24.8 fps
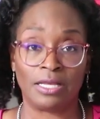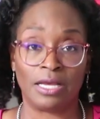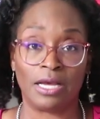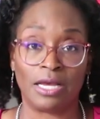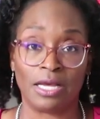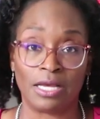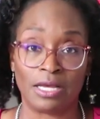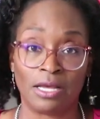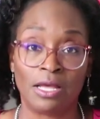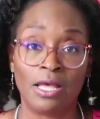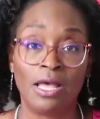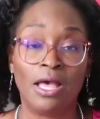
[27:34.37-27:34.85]

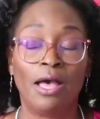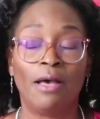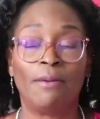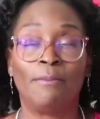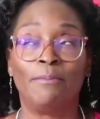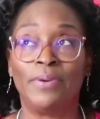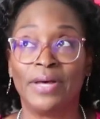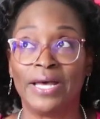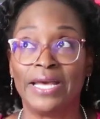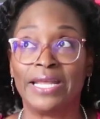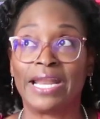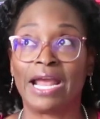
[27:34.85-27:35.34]

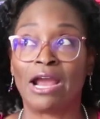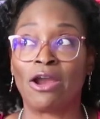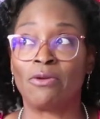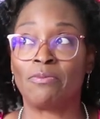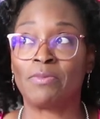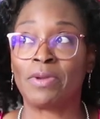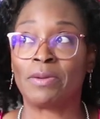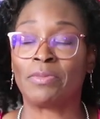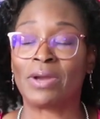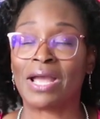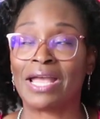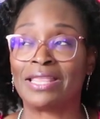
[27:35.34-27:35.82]
but I
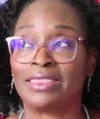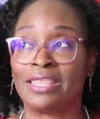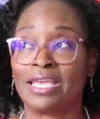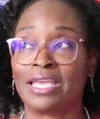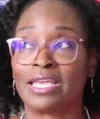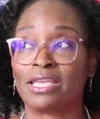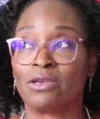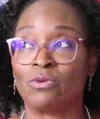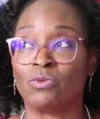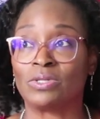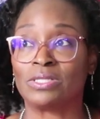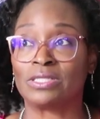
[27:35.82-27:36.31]
remember, I
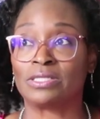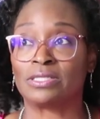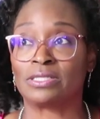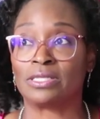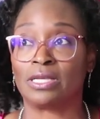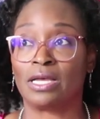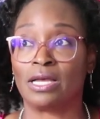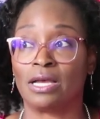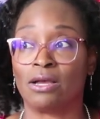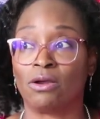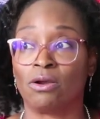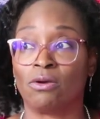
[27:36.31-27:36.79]
think it was
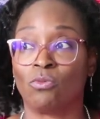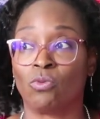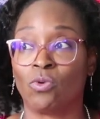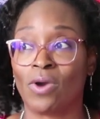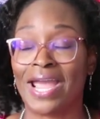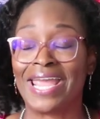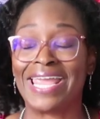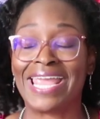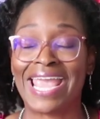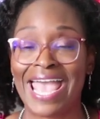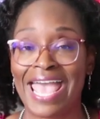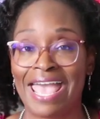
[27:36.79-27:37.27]

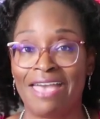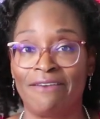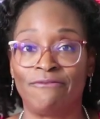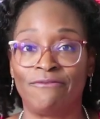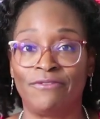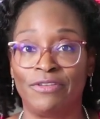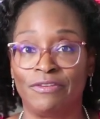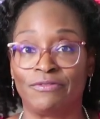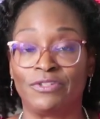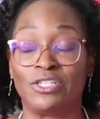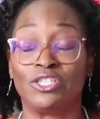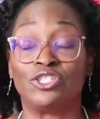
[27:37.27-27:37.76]
right
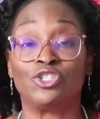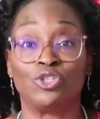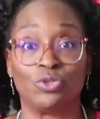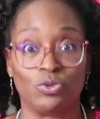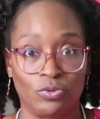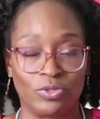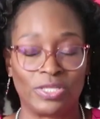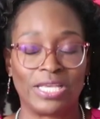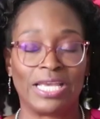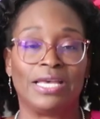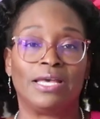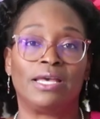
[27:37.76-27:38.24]
at
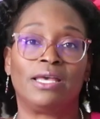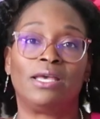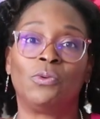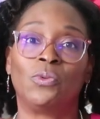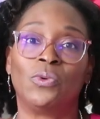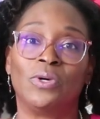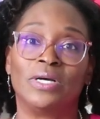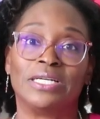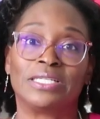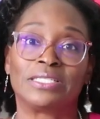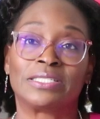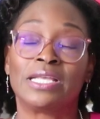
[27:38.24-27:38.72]
52. Yeah, it
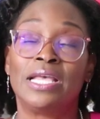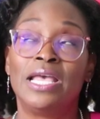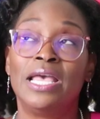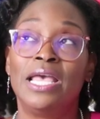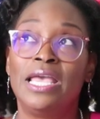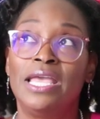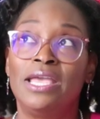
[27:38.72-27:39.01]
was.